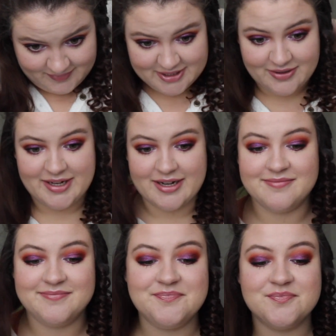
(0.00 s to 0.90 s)
So yeah,
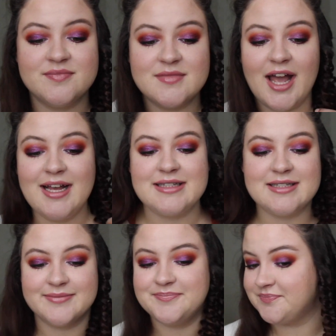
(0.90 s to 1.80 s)

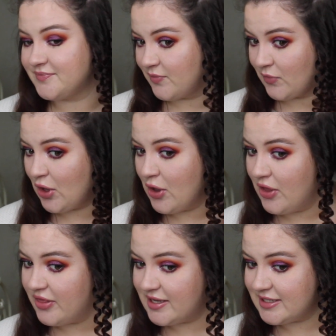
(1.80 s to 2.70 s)
that's
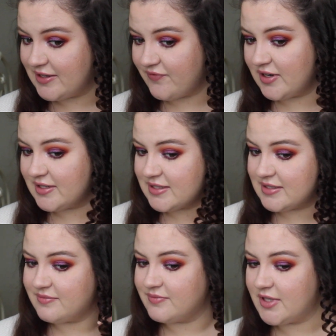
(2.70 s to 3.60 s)
the
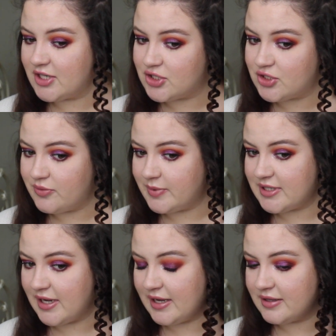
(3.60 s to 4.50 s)
difference. They're super
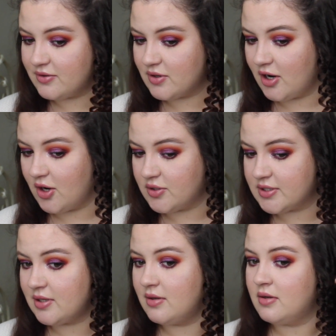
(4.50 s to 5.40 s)
tight little
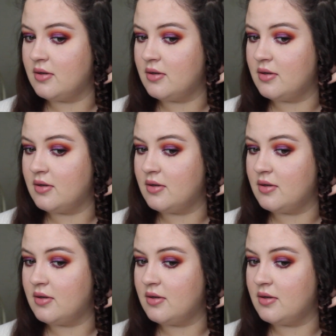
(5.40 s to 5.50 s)
curls.